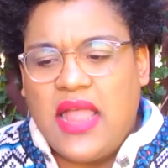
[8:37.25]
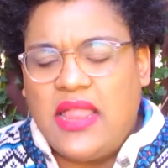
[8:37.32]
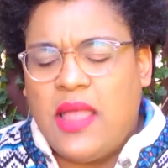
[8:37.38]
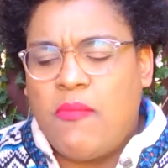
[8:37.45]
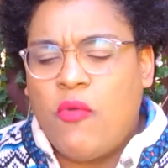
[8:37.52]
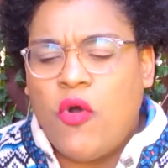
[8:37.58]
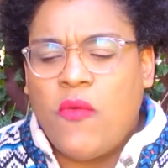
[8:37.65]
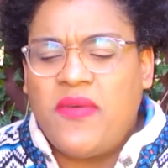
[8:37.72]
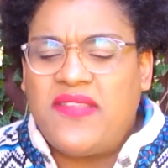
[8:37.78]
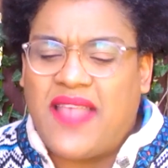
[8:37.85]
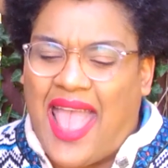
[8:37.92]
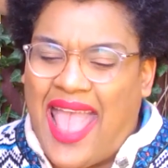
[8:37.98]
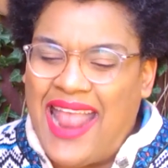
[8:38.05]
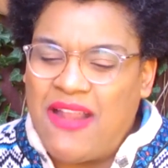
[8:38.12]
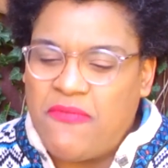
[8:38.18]
The movies
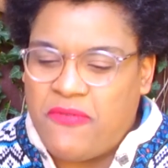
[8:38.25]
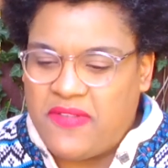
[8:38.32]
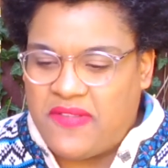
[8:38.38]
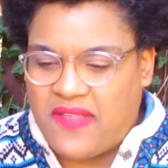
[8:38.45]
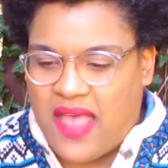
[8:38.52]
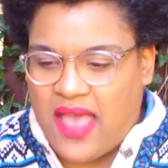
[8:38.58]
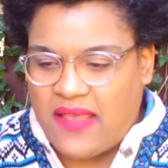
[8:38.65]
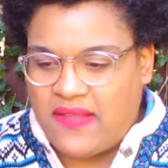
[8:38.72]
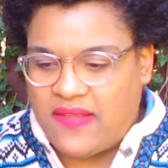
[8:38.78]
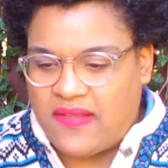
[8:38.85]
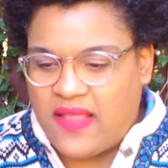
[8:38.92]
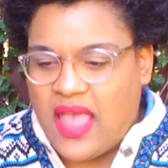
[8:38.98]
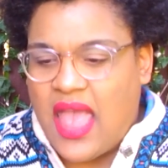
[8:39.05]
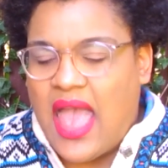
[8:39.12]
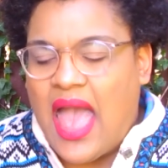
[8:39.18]

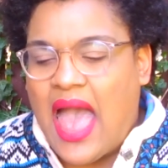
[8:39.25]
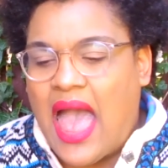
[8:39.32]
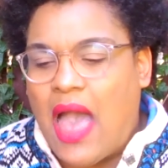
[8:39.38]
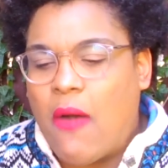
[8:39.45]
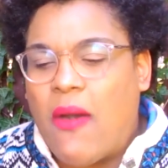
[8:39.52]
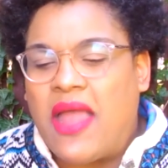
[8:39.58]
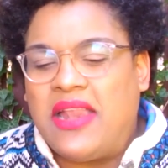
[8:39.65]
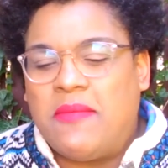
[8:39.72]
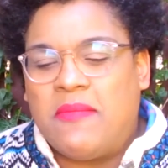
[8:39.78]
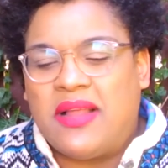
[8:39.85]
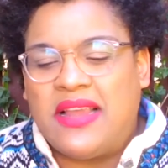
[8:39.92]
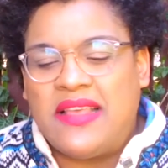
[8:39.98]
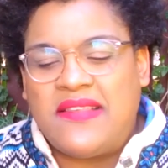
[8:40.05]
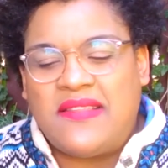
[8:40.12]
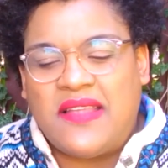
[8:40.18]
emphasize how
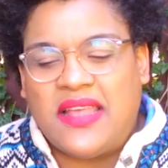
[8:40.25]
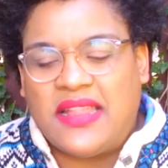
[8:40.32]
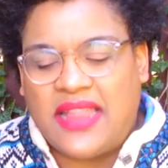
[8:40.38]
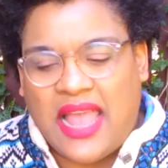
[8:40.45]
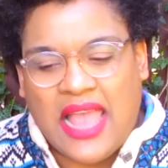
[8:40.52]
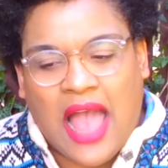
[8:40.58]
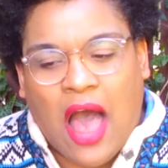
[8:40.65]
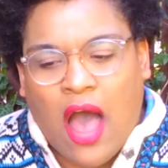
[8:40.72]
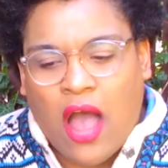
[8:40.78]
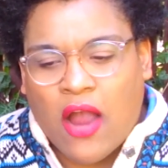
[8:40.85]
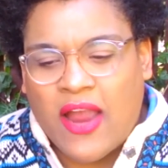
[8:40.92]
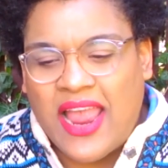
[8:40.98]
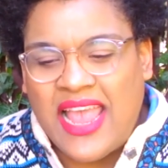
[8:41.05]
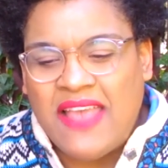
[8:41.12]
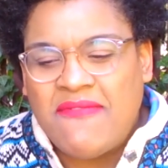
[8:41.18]
animalistic they
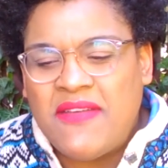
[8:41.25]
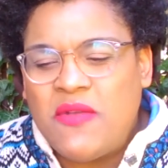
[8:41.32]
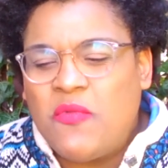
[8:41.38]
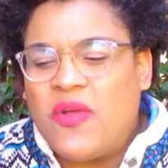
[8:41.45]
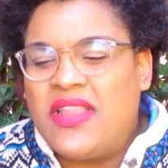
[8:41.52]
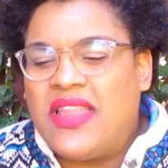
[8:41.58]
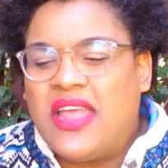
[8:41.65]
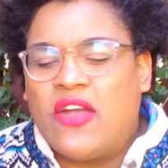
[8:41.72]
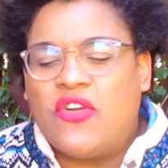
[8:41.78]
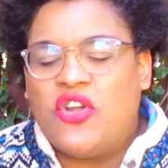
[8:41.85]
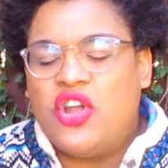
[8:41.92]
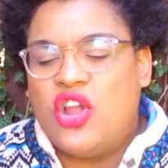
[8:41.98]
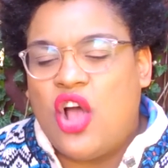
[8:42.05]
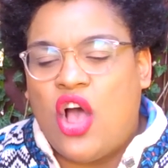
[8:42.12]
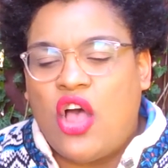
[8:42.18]
are, even when they are
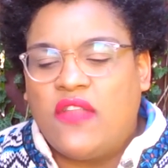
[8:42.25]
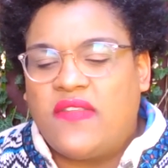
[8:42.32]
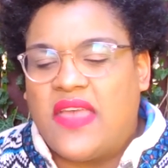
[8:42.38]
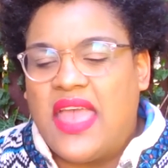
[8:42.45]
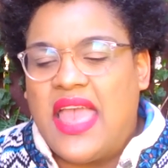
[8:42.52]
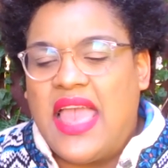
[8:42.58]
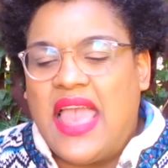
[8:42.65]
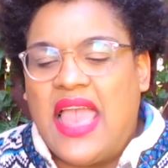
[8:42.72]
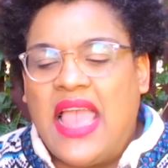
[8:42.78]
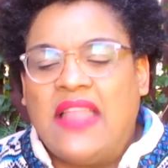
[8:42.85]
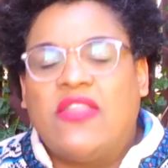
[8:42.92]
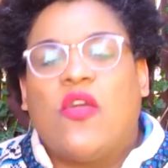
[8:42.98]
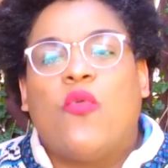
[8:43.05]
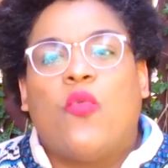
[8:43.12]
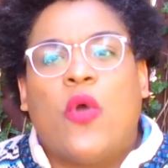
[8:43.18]
not
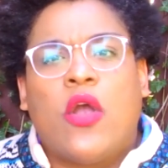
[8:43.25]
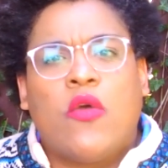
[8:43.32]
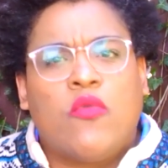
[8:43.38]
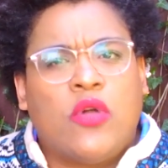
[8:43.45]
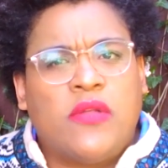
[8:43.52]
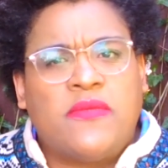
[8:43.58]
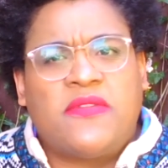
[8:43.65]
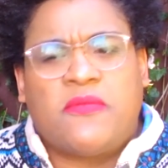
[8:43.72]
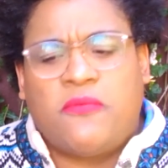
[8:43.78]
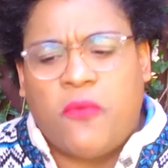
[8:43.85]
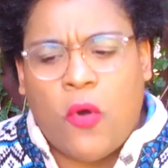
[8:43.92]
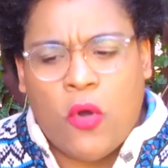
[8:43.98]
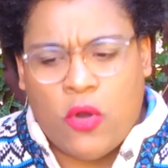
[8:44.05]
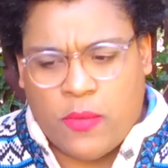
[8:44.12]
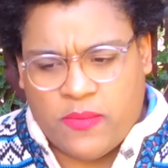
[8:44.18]
in their werewolves
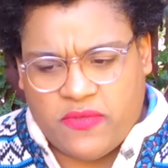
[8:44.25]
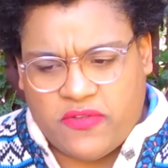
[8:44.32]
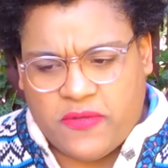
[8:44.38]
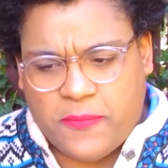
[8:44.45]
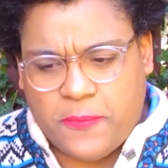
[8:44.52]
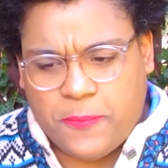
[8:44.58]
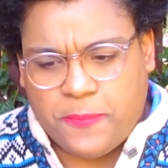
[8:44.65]
forms.